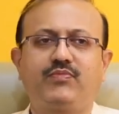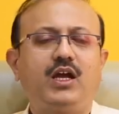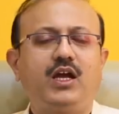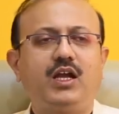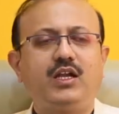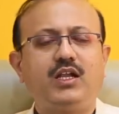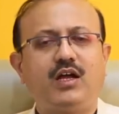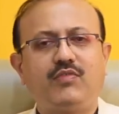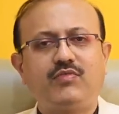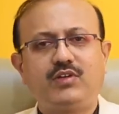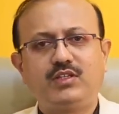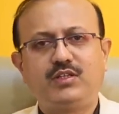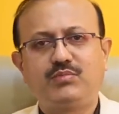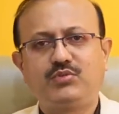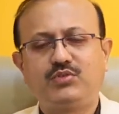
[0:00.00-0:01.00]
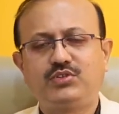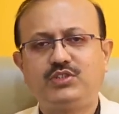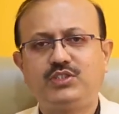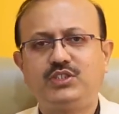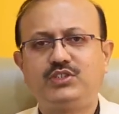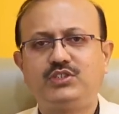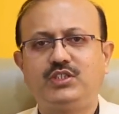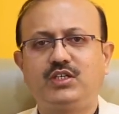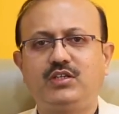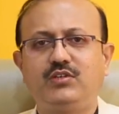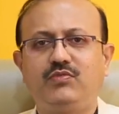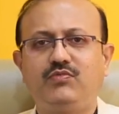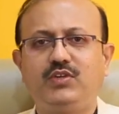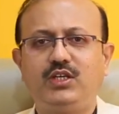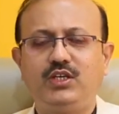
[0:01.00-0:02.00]
And after the procedure
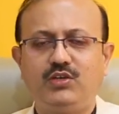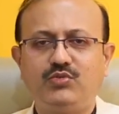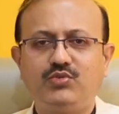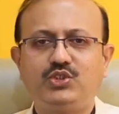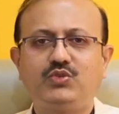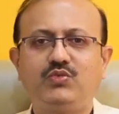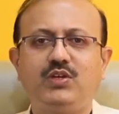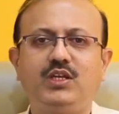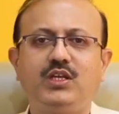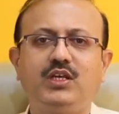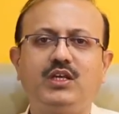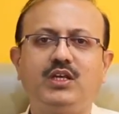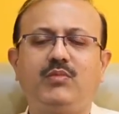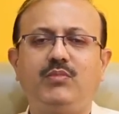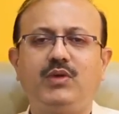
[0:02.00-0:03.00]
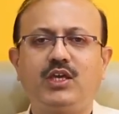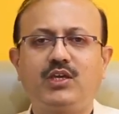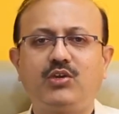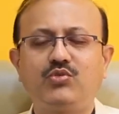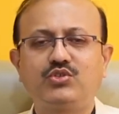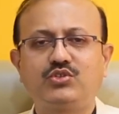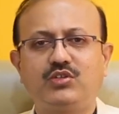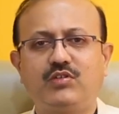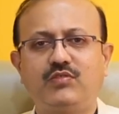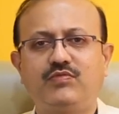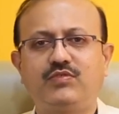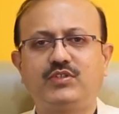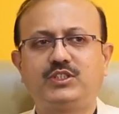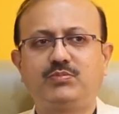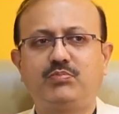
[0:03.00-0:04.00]
we usually make use of
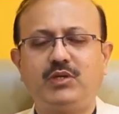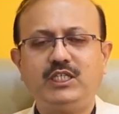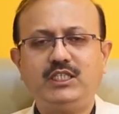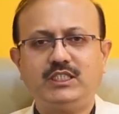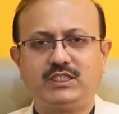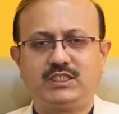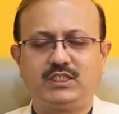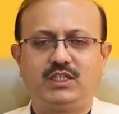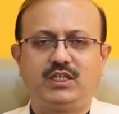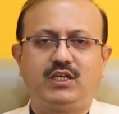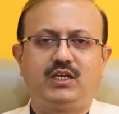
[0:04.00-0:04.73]
splints.